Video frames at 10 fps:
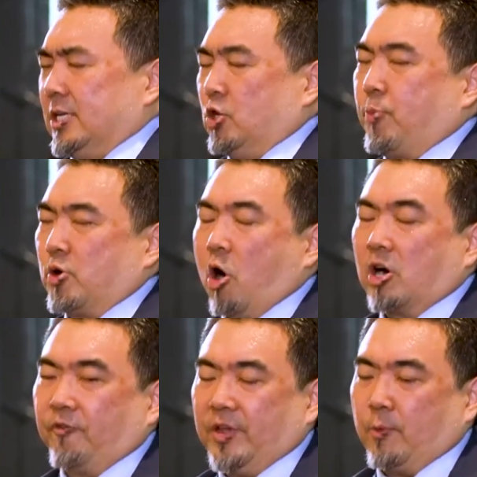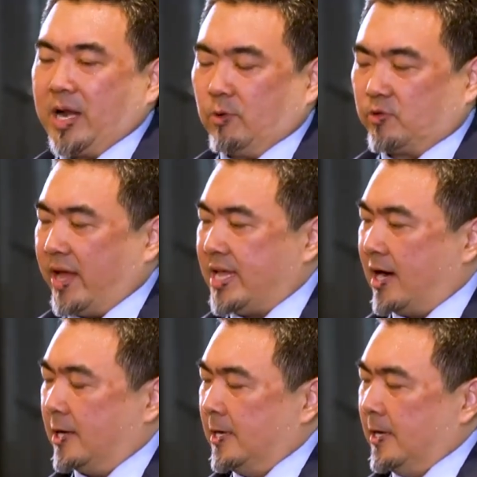to pornography when I was very
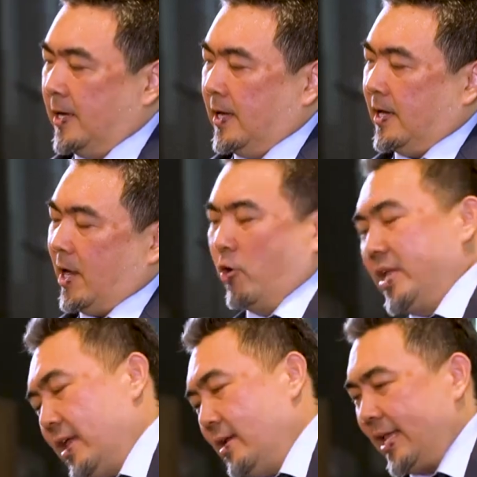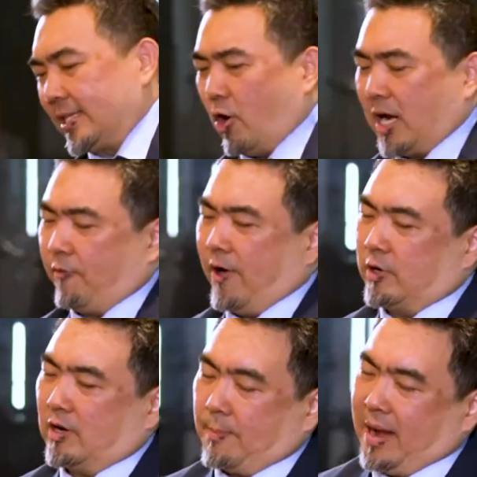young. Then only later on I found
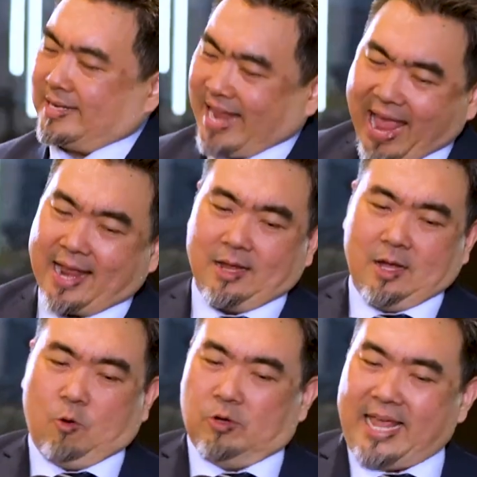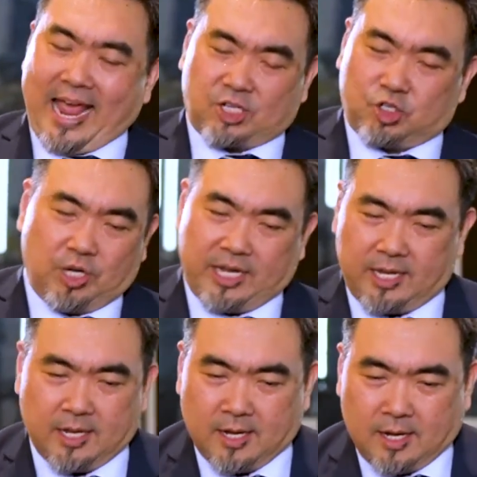out that my dad was
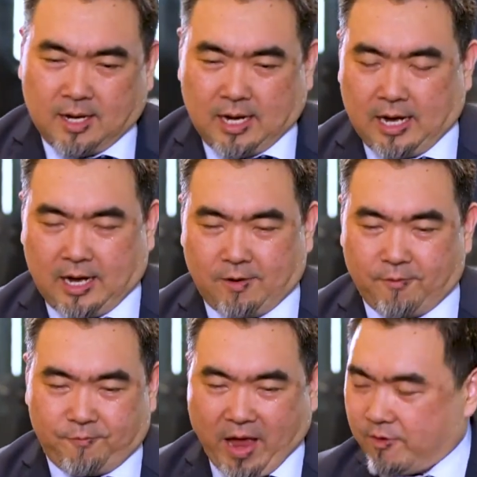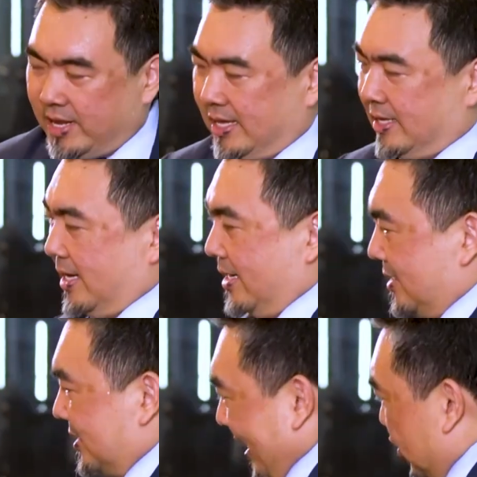actually very
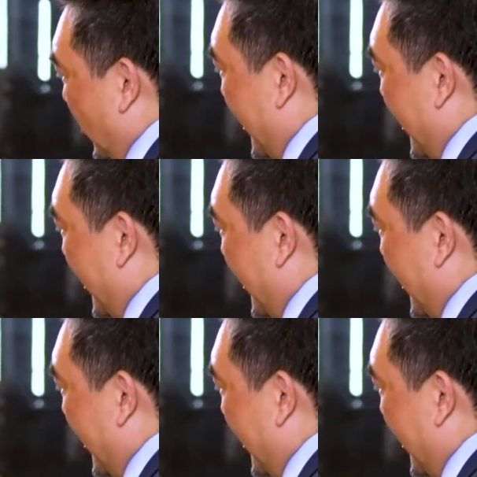sexually